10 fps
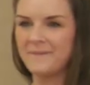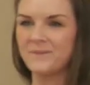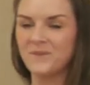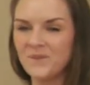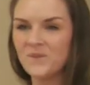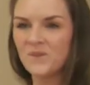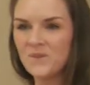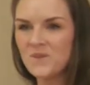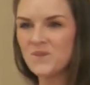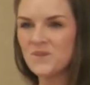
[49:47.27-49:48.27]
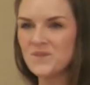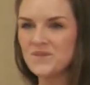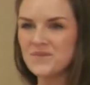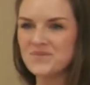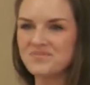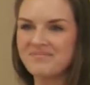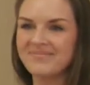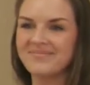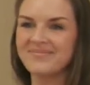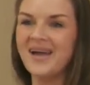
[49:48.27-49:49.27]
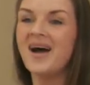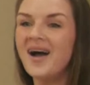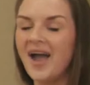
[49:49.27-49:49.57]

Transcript: I did that when I was 20 years old.